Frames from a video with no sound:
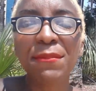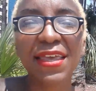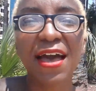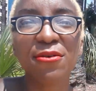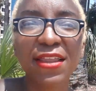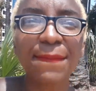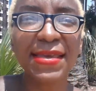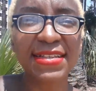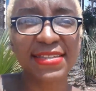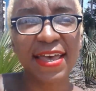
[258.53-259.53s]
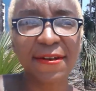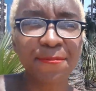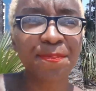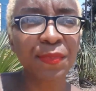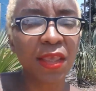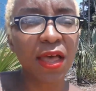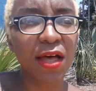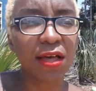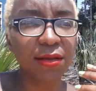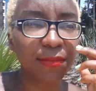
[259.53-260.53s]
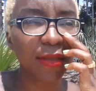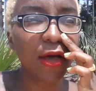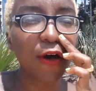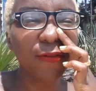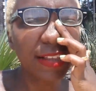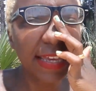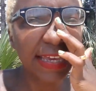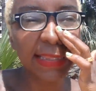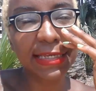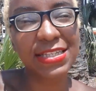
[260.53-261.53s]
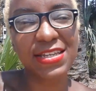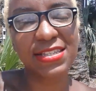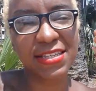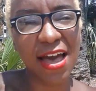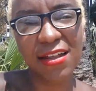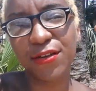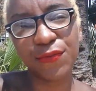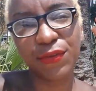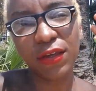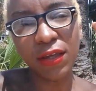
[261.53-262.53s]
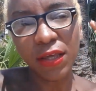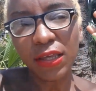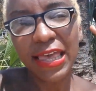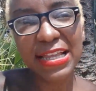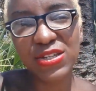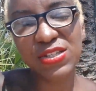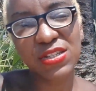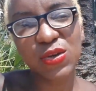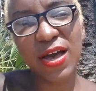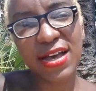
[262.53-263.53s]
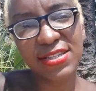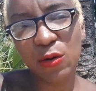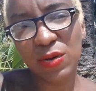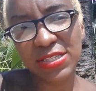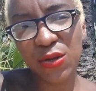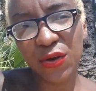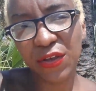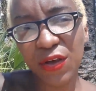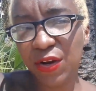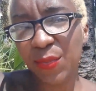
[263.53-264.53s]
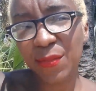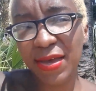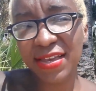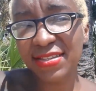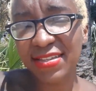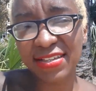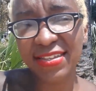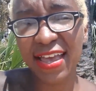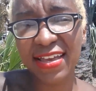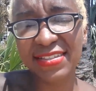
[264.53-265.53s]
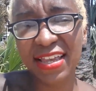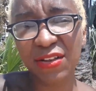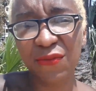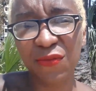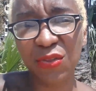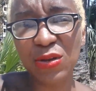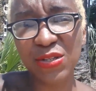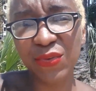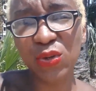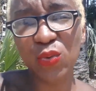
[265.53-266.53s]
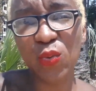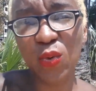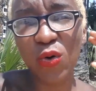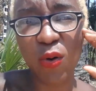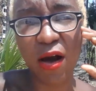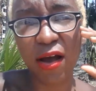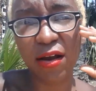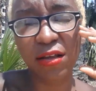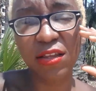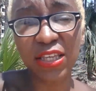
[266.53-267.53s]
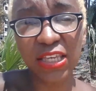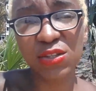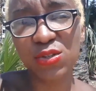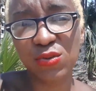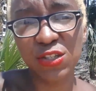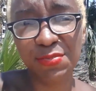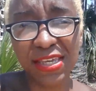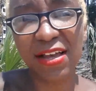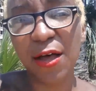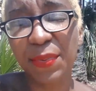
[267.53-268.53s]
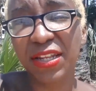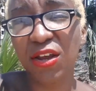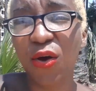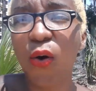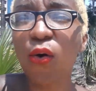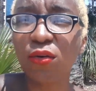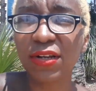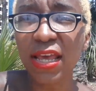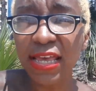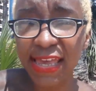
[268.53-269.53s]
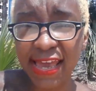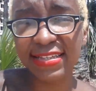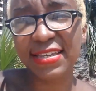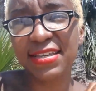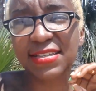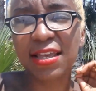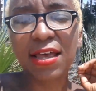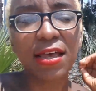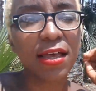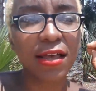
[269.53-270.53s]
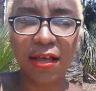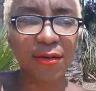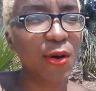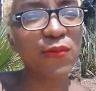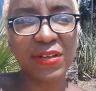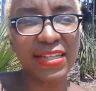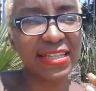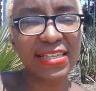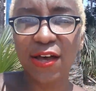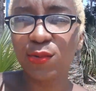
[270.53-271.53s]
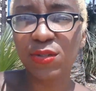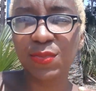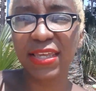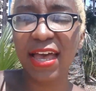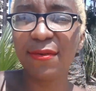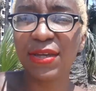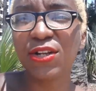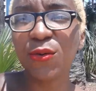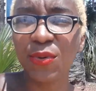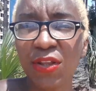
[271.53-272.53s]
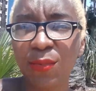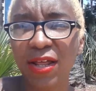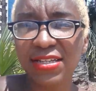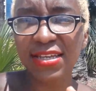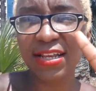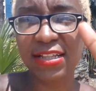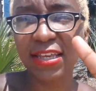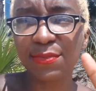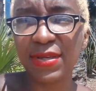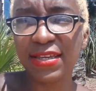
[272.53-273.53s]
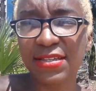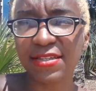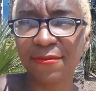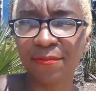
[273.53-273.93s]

but yeah with that being said um, hopefully this just kind of catches you guys up what's going on about my incest case and for those of you who are looking to speak up in your own cases um, hopefully this helps but yeah be dope be unapologetically peace